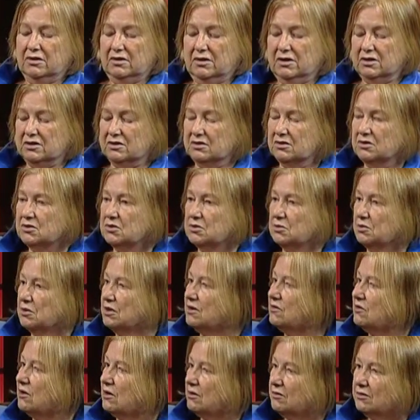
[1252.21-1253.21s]
It's the story
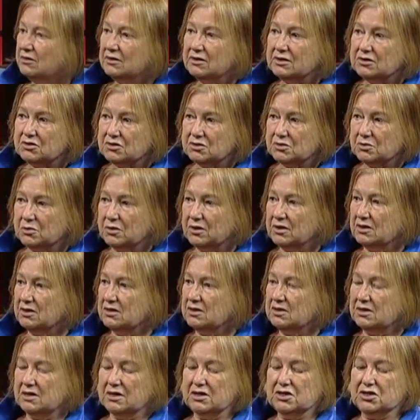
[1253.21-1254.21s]
of our religious
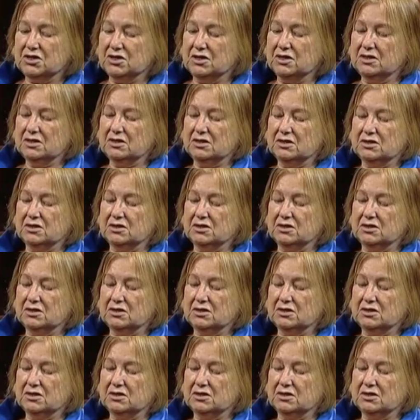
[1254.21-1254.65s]
organizations.